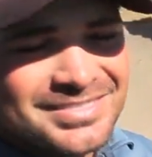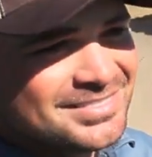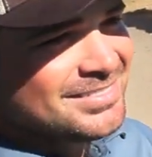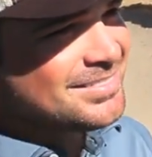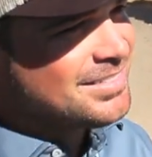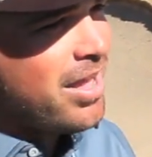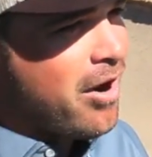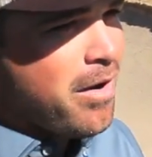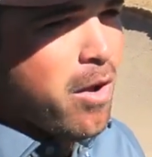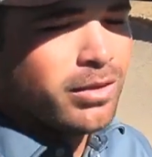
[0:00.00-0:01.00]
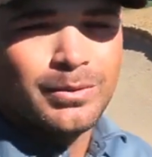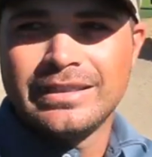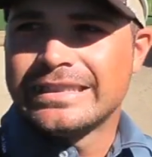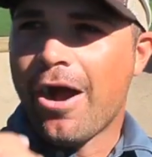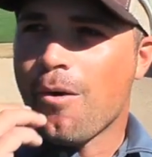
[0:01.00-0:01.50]
So he's got camera,
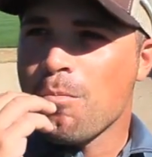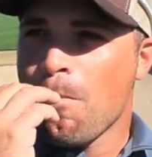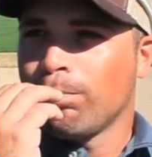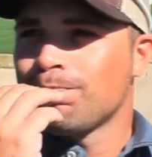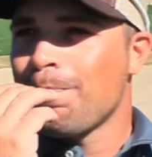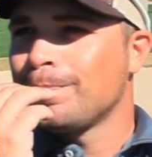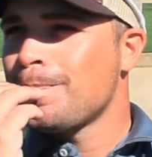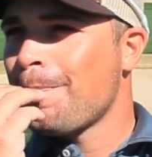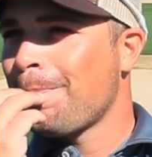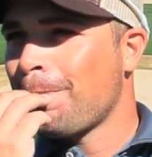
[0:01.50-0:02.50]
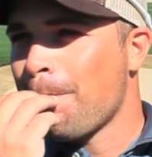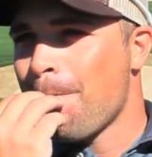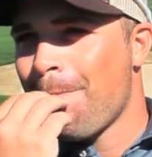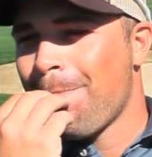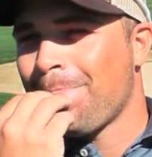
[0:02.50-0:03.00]
glasses on the back of the head, a
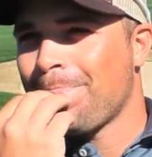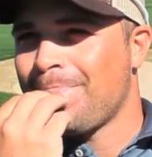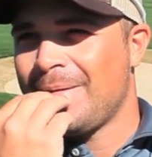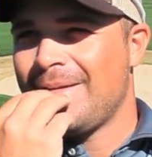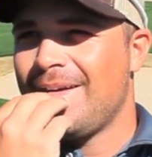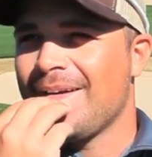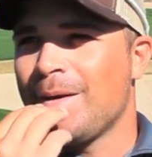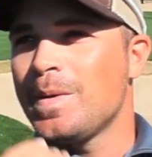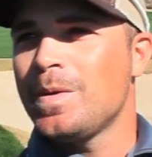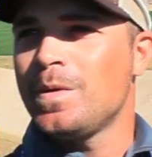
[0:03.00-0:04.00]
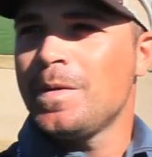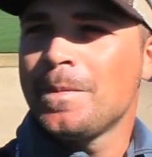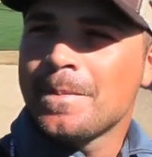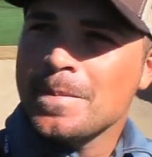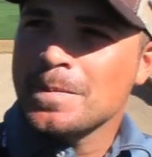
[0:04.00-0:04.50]
water bottle. Now you got WeHoo
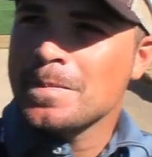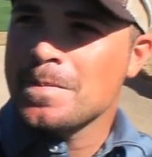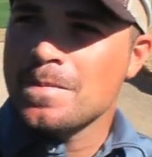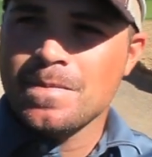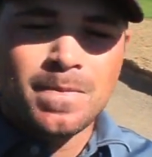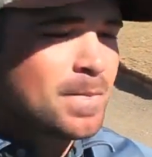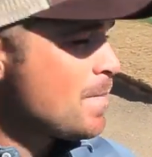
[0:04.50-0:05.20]
too. And he's got a little.